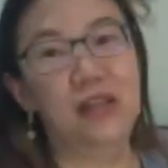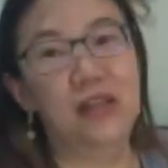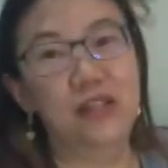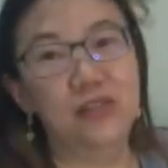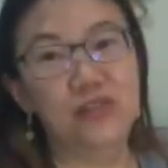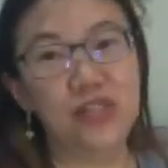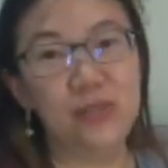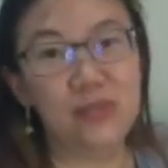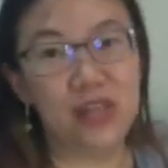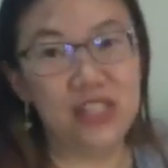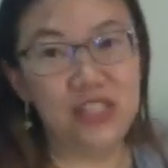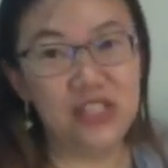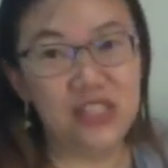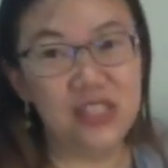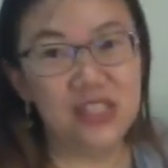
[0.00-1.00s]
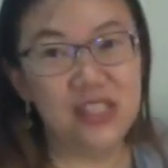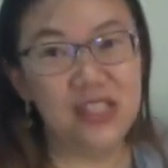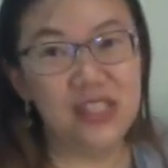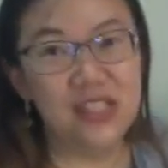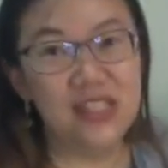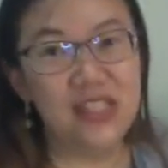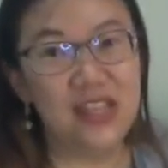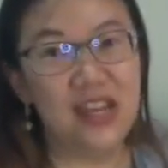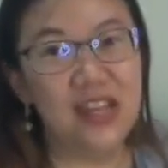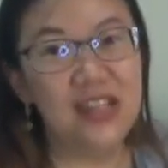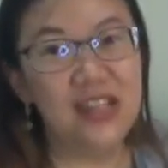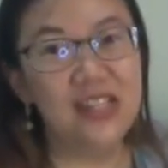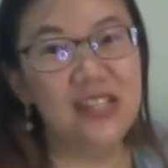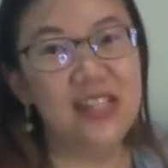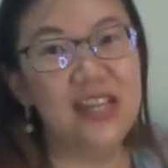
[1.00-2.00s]
tree branch, yeah,
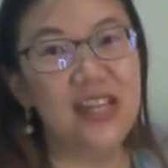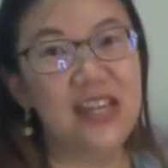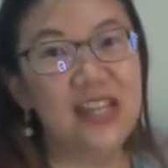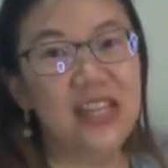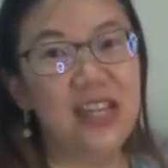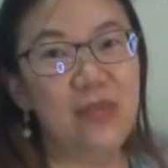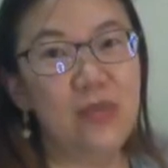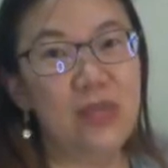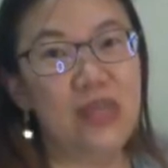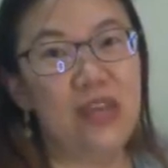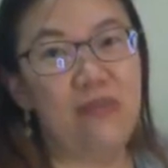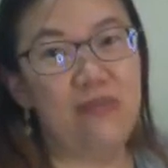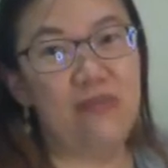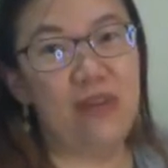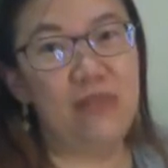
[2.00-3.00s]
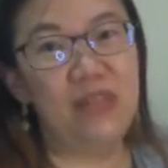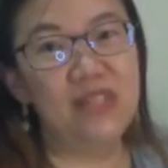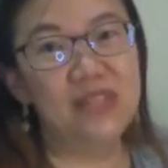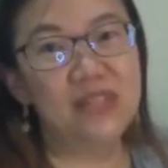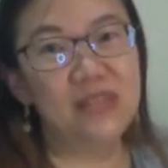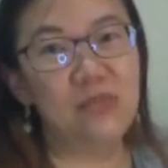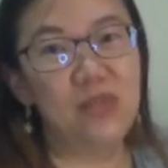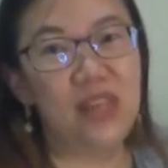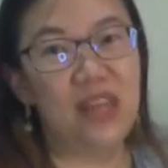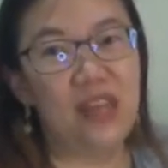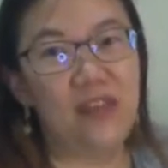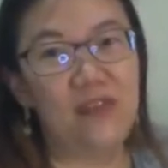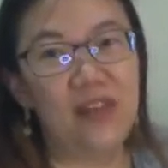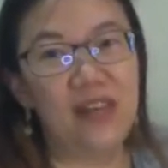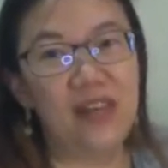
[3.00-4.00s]
and then we have rabbits, we
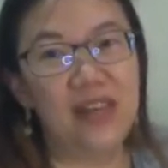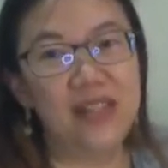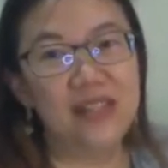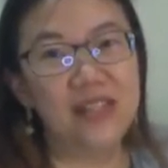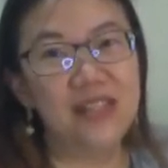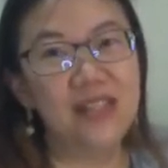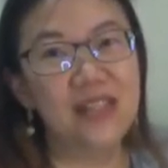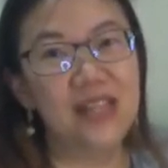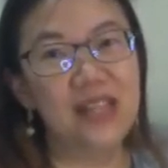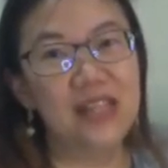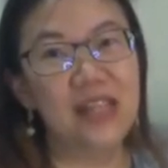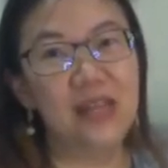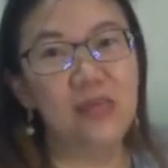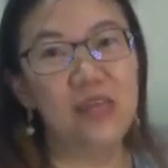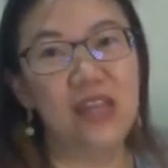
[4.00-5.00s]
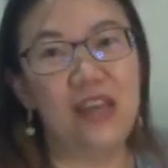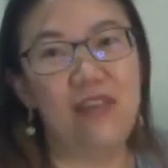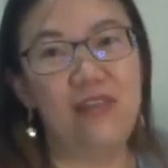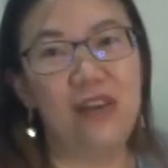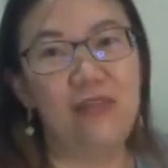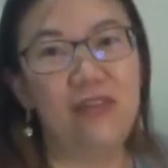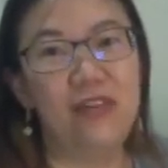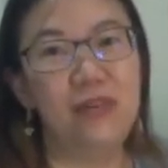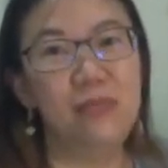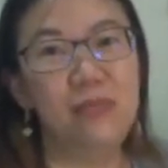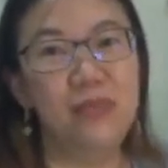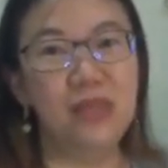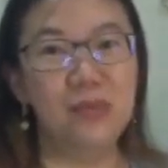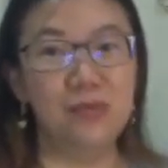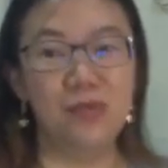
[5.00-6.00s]
have a lantern, and then we have a very
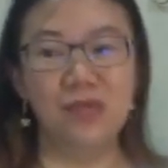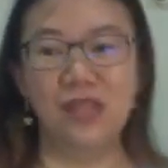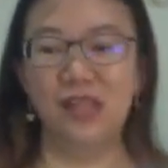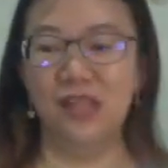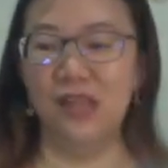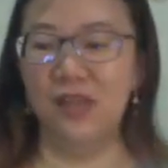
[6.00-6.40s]
big moon.